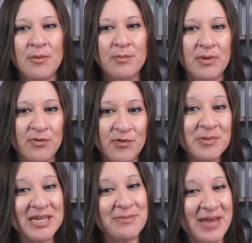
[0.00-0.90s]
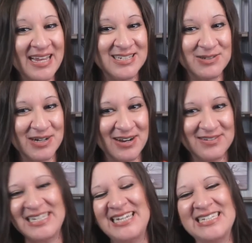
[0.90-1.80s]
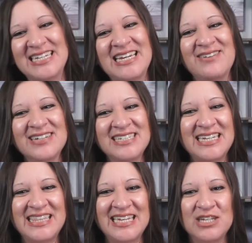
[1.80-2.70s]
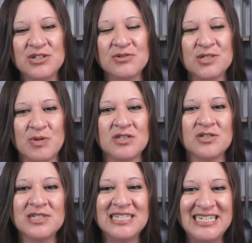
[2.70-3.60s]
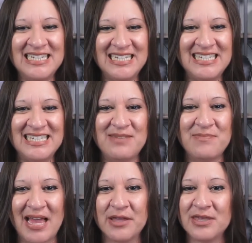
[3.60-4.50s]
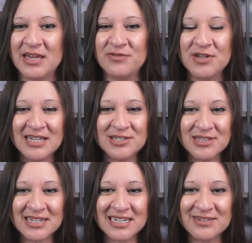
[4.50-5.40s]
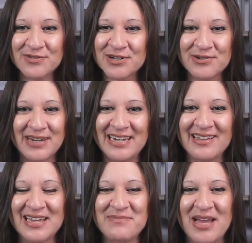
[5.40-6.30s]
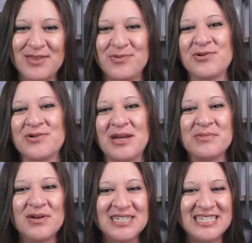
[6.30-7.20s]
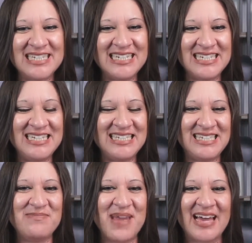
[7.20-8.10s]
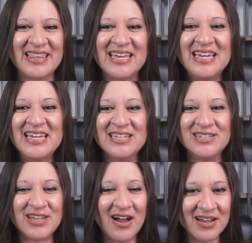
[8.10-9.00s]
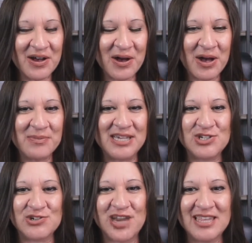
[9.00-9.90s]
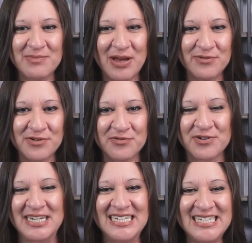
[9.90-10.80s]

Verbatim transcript: But before we get back into our conversation, I want to say thank you to our sponsor, CTC Math. If you guys are looking for a great online math program, go to CTC Math ctcmath.com and try them out for free.